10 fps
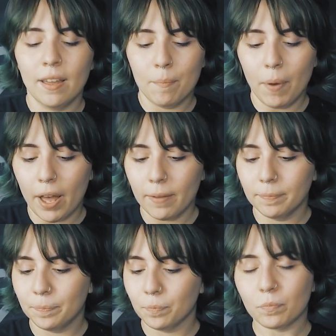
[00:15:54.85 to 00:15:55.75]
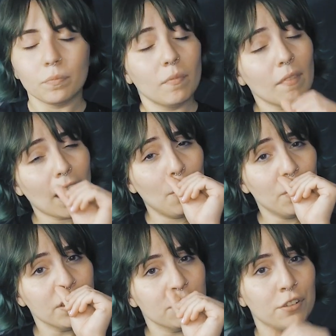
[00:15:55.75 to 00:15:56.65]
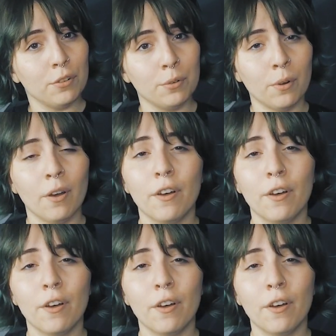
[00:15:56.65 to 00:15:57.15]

But I went to